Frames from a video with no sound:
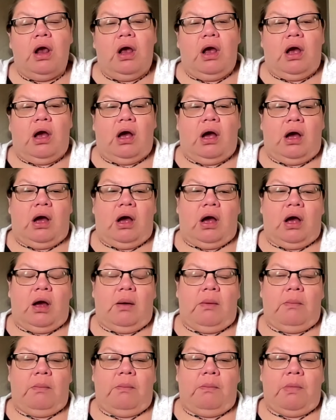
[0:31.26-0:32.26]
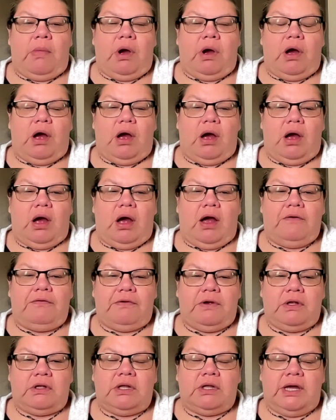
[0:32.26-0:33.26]
Um, I
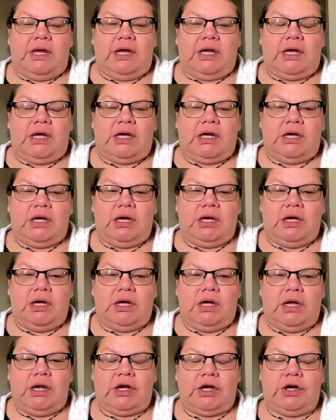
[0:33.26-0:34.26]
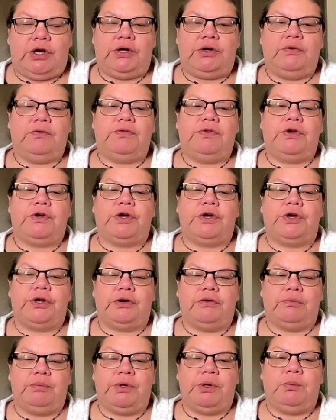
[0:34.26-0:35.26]
feel like it could have, there could
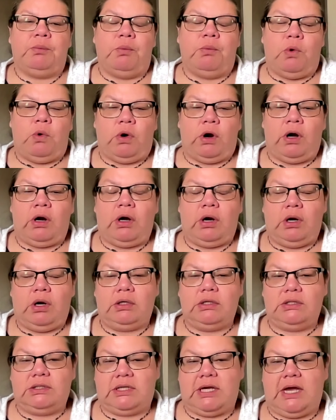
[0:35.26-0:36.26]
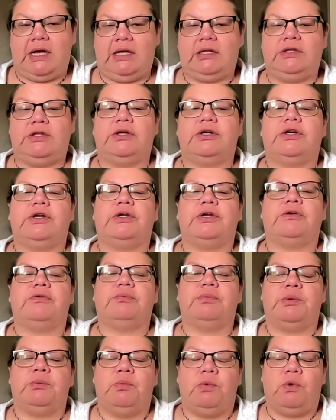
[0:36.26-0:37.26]
have been more said, there could have
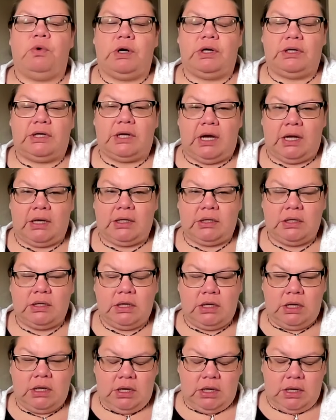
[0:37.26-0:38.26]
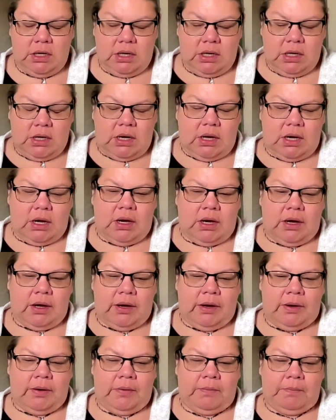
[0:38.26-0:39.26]
been more done.
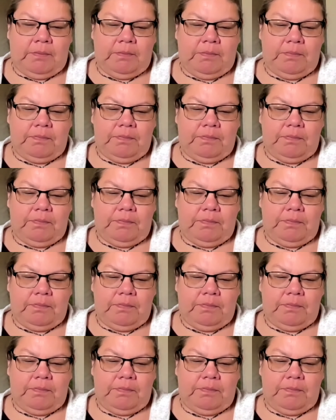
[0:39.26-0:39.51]
Um,